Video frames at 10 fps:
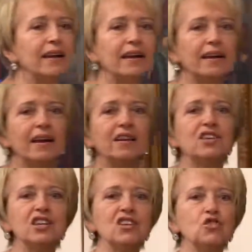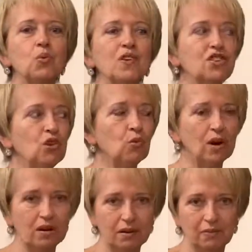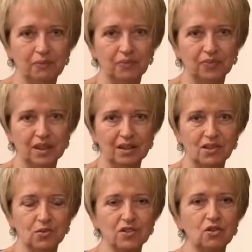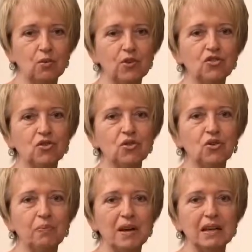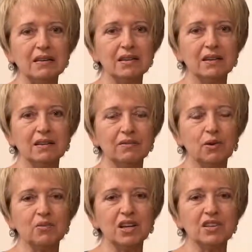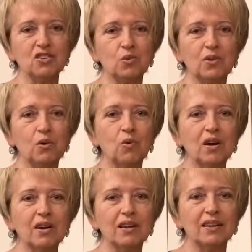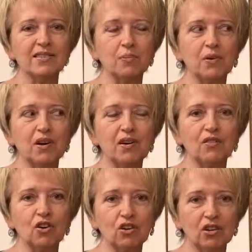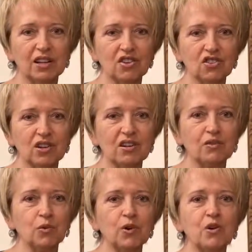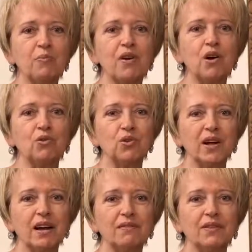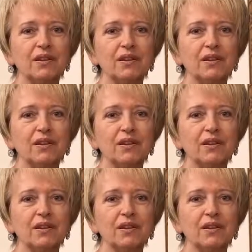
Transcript: 1921. This was an original painting from 1921 that's a part of our collection we're very proud to have.